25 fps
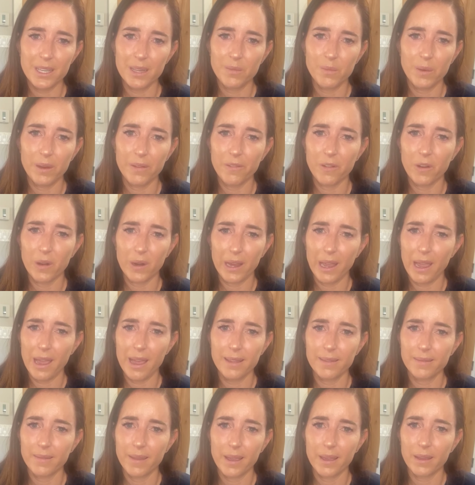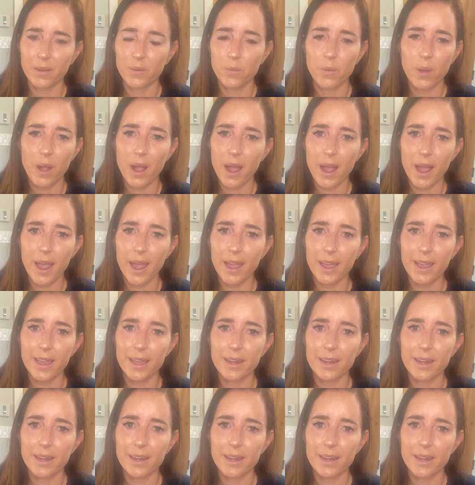and we forget like why.